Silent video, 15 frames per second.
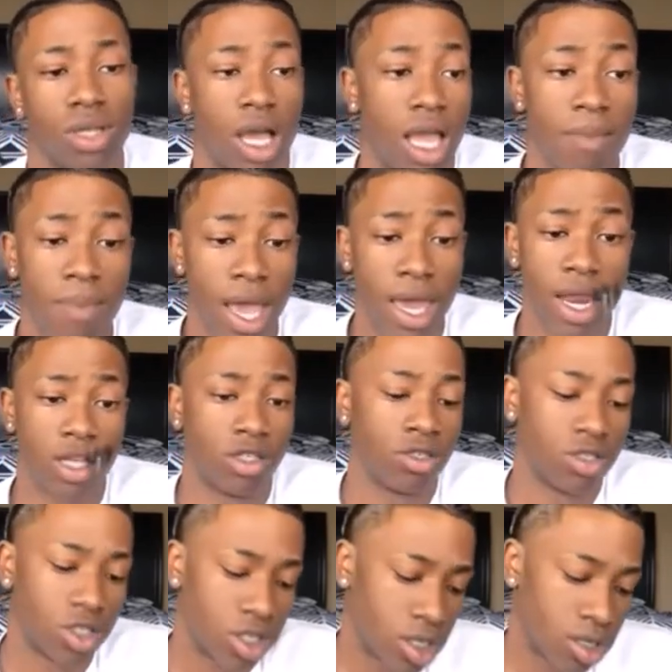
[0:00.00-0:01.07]
I ain't mad at you,
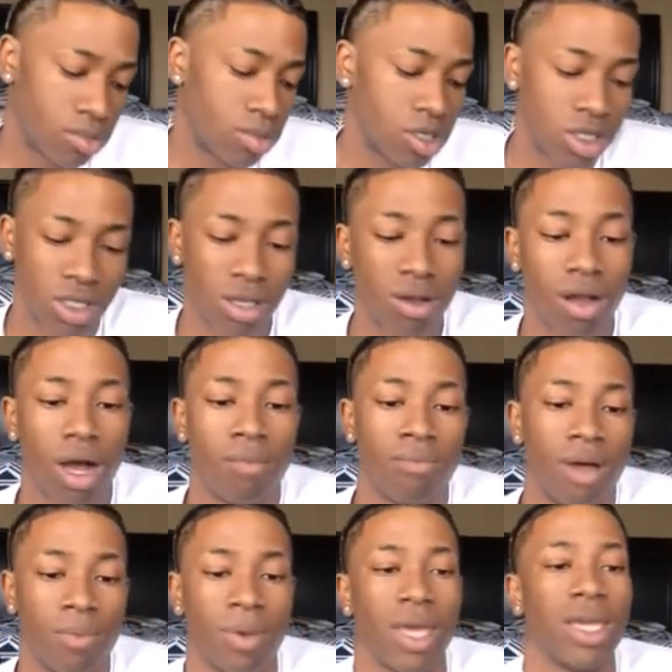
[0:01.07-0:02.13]
shit, but just don't come
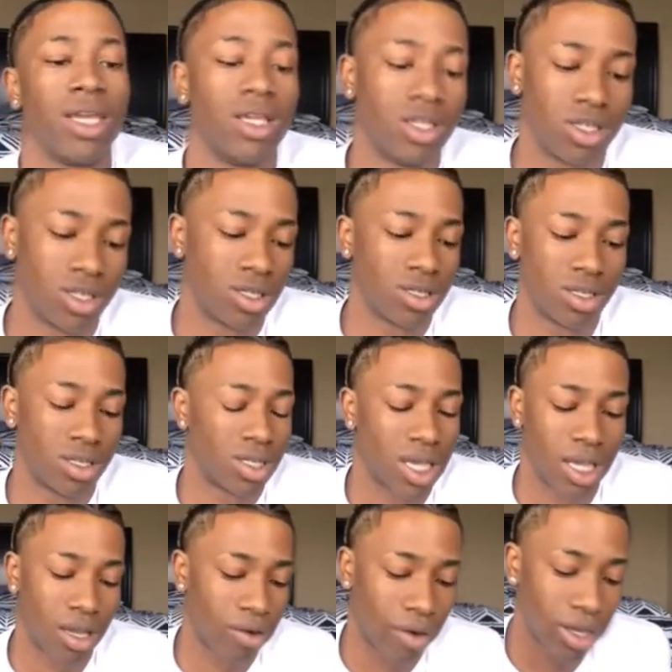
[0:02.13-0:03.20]
on my page
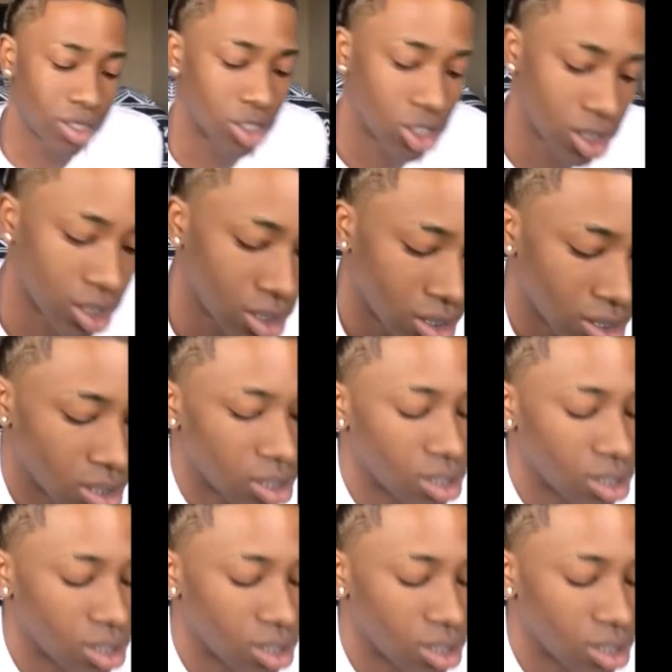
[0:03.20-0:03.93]
saying crazy shit.